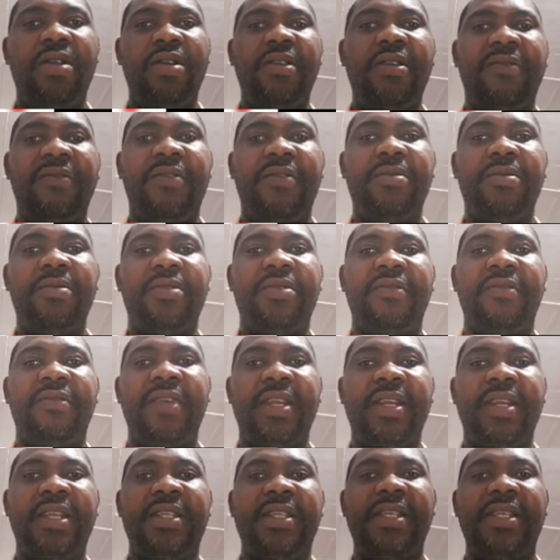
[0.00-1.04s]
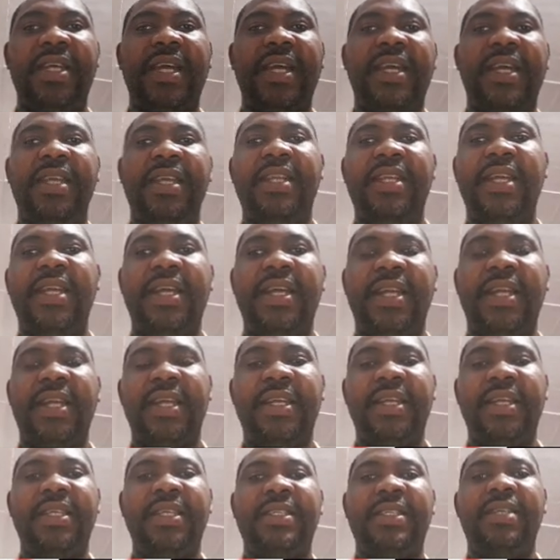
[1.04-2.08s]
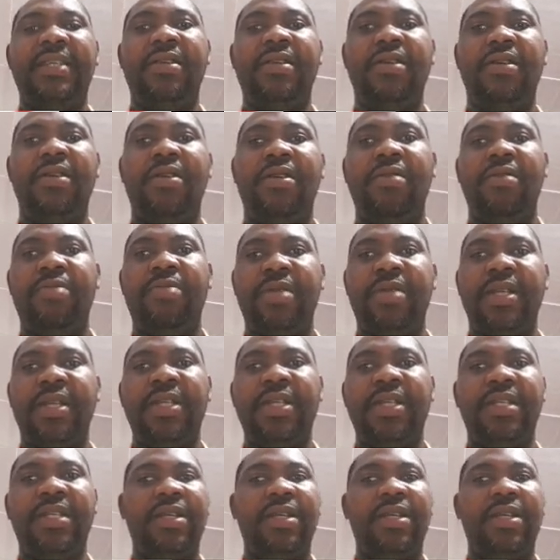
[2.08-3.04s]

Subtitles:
forms of energy are either kinetic or potential.